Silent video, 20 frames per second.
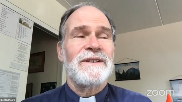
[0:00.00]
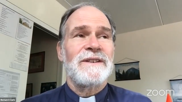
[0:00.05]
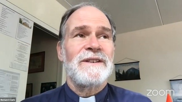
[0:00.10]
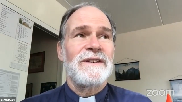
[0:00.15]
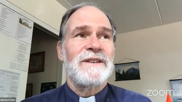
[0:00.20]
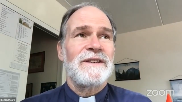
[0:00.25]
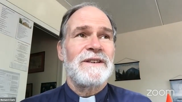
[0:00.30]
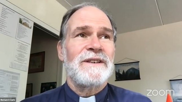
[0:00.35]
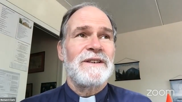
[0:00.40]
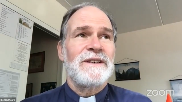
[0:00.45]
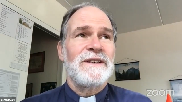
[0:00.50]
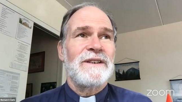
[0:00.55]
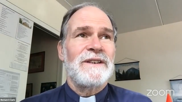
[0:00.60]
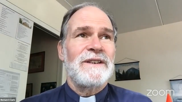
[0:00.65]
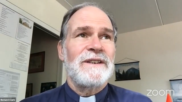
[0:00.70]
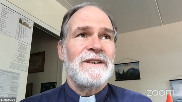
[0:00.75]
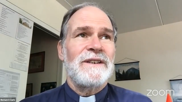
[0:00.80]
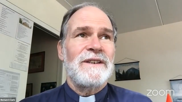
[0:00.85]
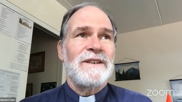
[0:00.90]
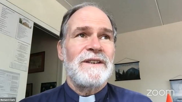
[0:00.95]

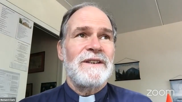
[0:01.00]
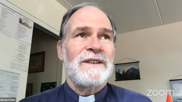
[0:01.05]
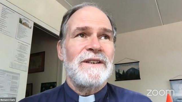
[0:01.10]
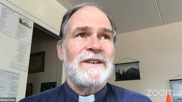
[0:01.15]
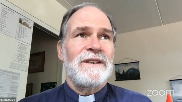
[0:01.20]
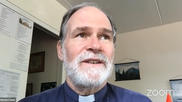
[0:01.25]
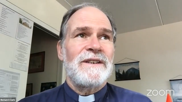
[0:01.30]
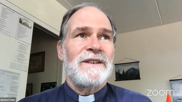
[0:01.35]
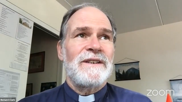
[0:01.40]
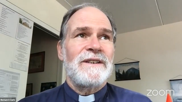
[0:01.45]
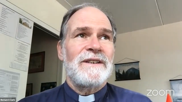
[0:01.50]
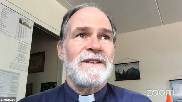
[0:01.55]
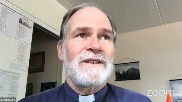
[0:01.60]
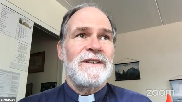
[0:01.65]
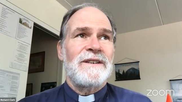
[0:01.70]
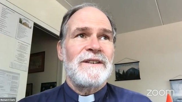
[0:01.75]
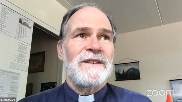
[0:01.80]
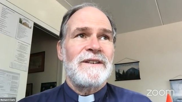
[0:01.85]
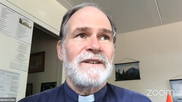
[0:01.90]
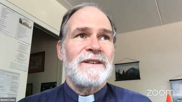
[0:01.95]

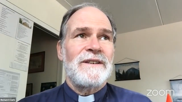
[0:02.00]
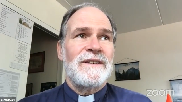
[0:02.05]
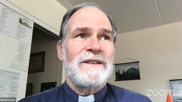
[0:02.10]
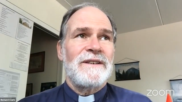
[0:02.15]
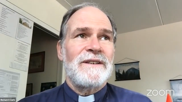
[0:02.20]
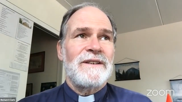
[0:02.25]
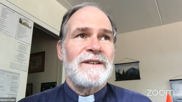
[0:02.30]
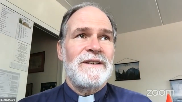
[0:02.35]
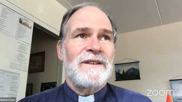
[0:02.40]
(silence)